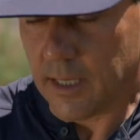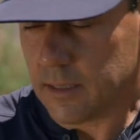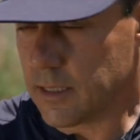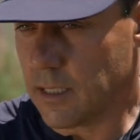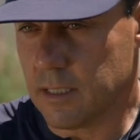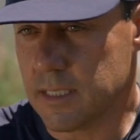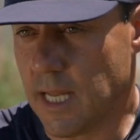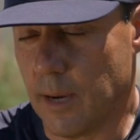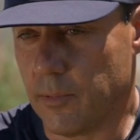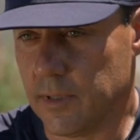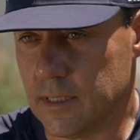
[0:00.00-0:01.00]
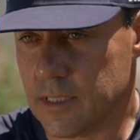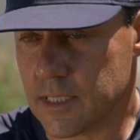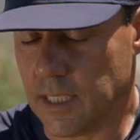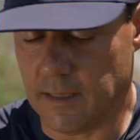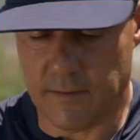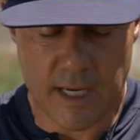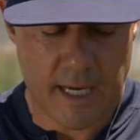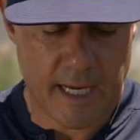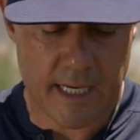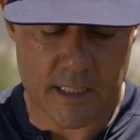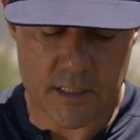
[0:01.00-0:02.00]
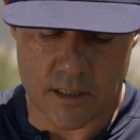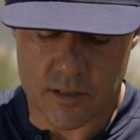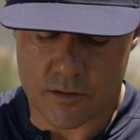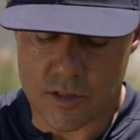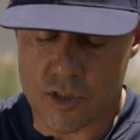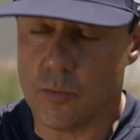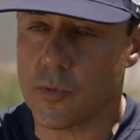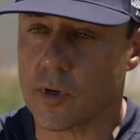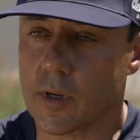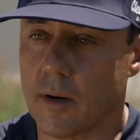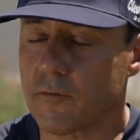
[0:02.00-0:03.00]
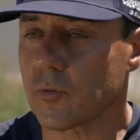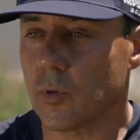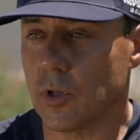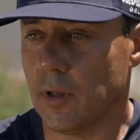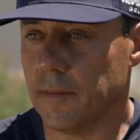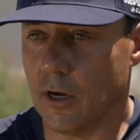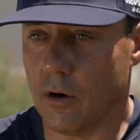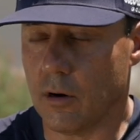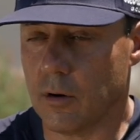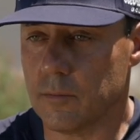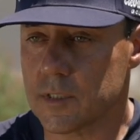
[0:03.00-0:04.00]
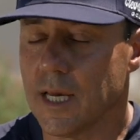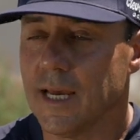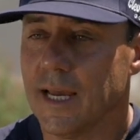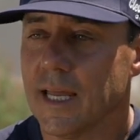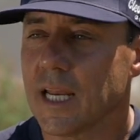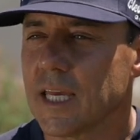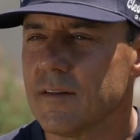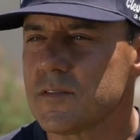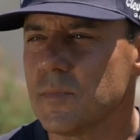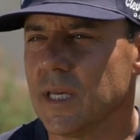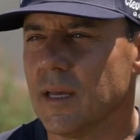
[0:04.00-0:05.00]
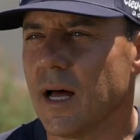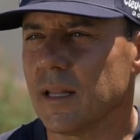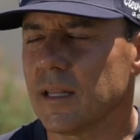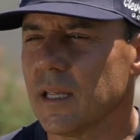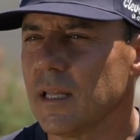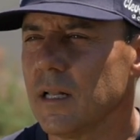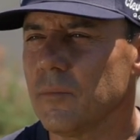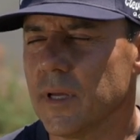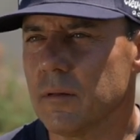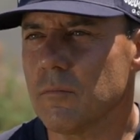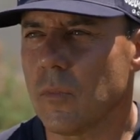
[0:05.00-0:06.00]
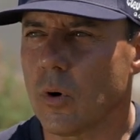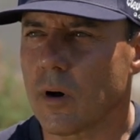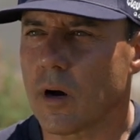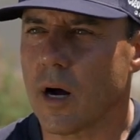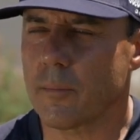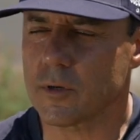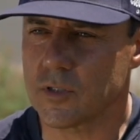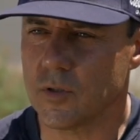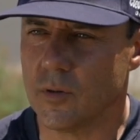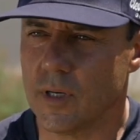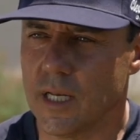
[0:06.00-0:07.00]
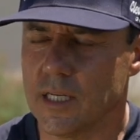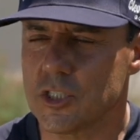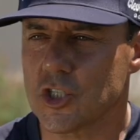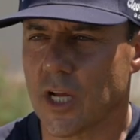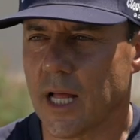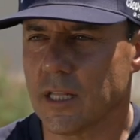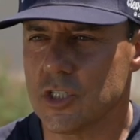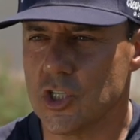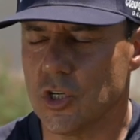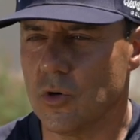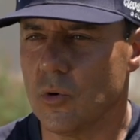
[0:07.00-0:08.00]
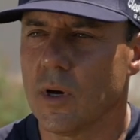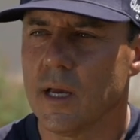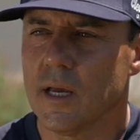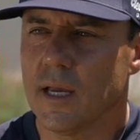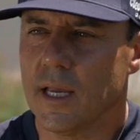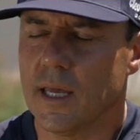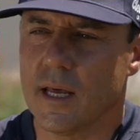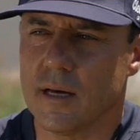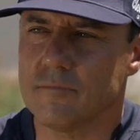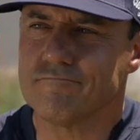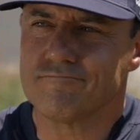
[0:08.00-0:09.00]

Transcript: it's going to snap within the sleeve. And it's also super comfortable on the arms. And it gives me a little bit more opportunity to challenge you in a